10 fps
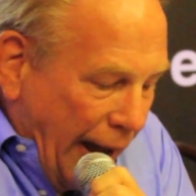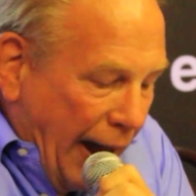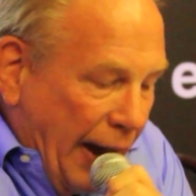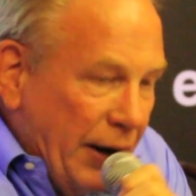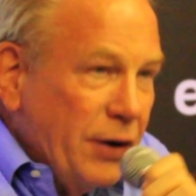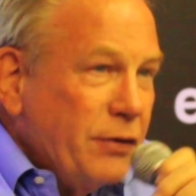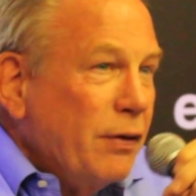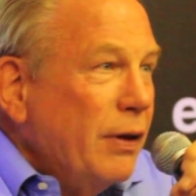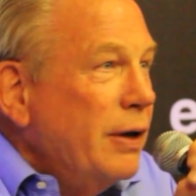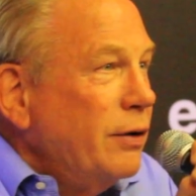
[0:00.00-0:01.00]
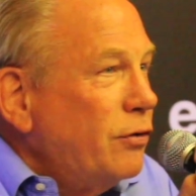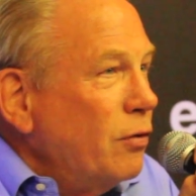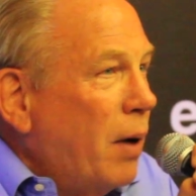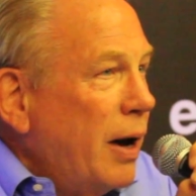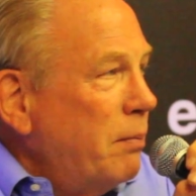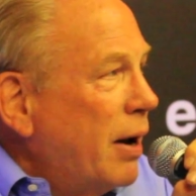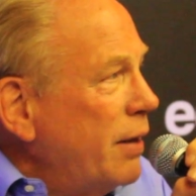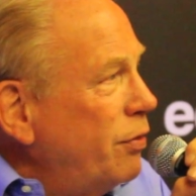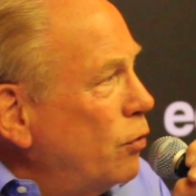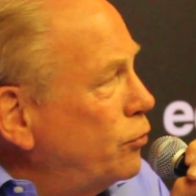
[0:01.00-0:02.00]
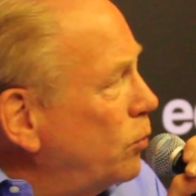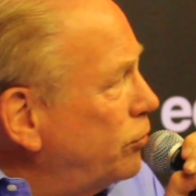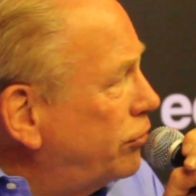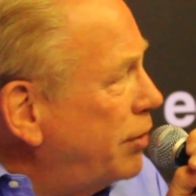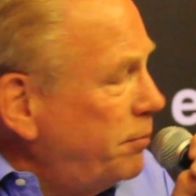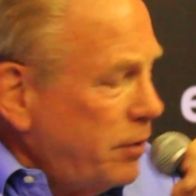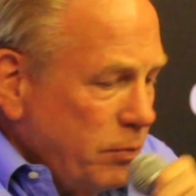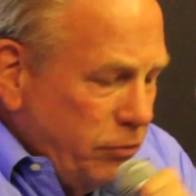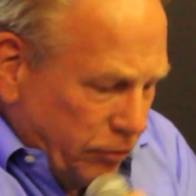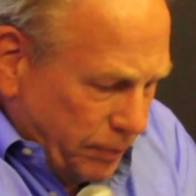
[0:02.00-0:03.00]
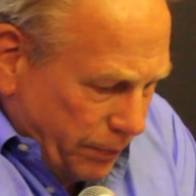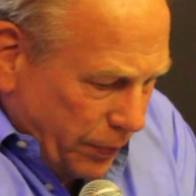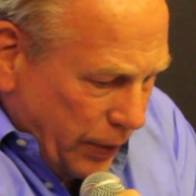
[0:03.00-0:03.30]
And to my mind, those were symptoms